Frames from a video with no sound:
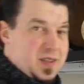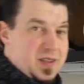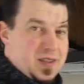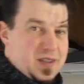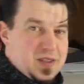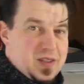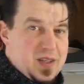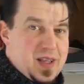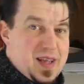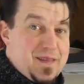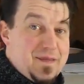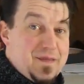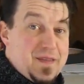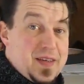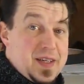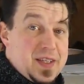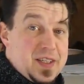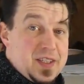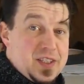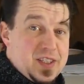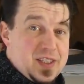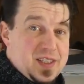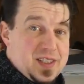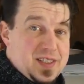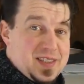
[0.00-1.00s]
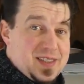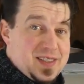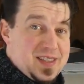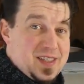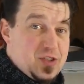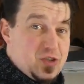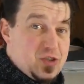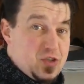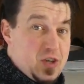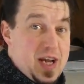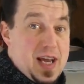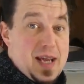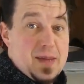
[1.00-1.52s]
So that finishes the
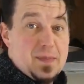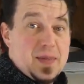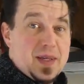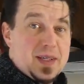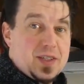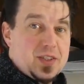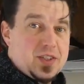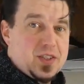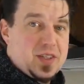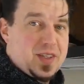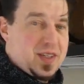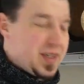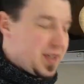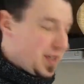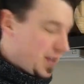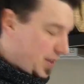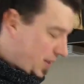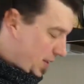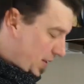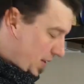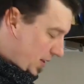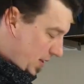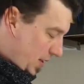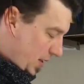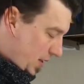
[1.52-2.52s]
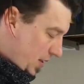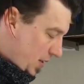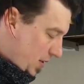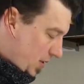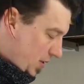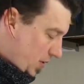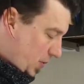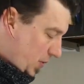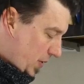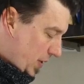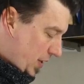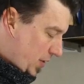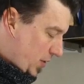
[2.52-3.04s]
dry mixture.
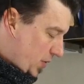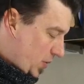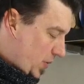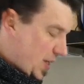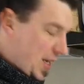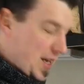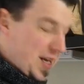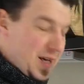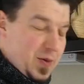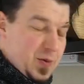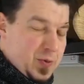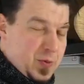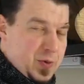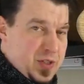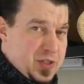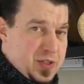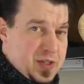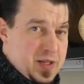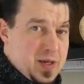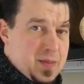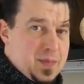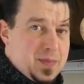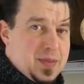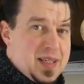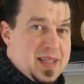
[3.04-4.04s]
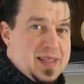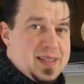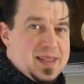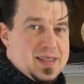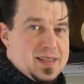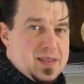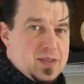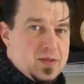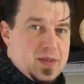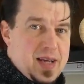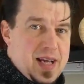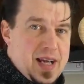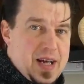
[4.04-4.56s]
So what we're going to do now is we're just going to blend this
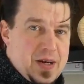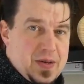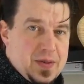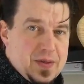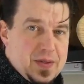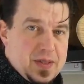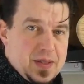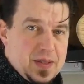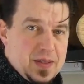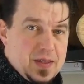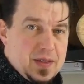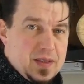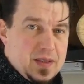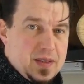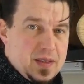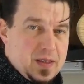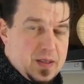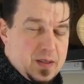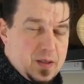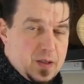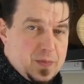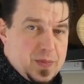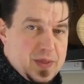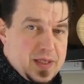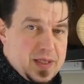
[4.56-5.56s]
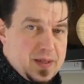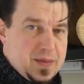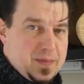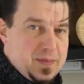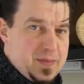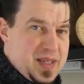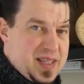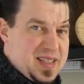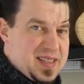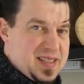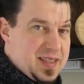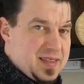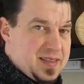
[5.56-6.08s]
around a little bit,
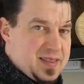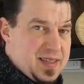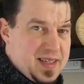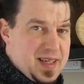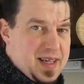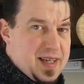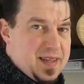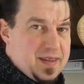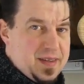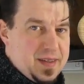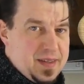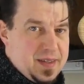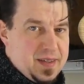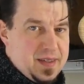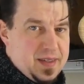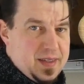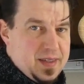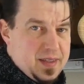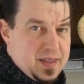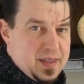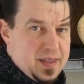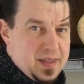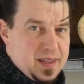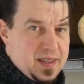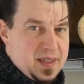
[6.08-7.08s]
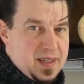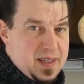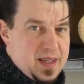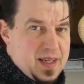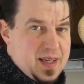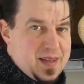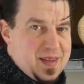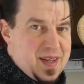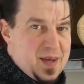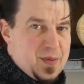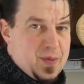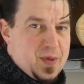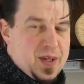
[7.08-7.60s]
mix it together,
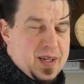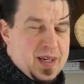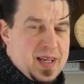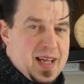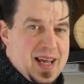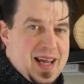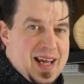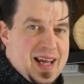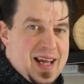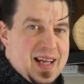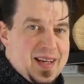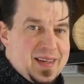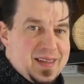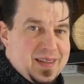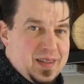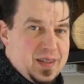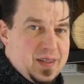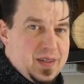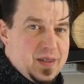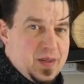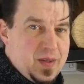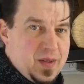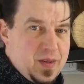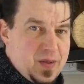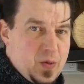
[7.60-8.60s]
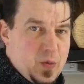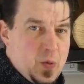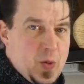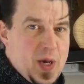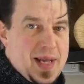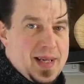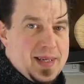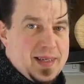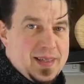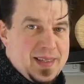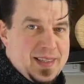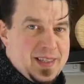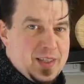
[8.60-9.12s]
and then we're going to add the
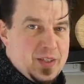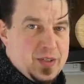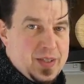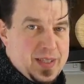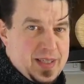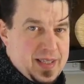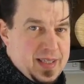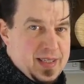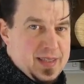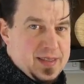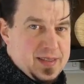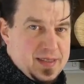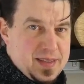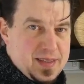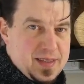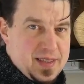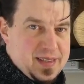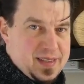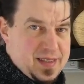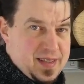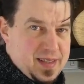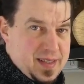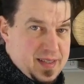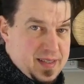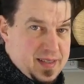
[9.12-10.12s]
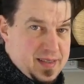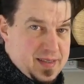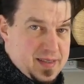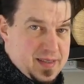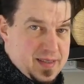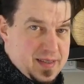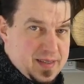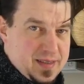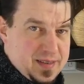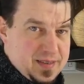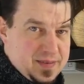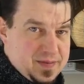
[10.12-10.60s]
wet ingredients into this.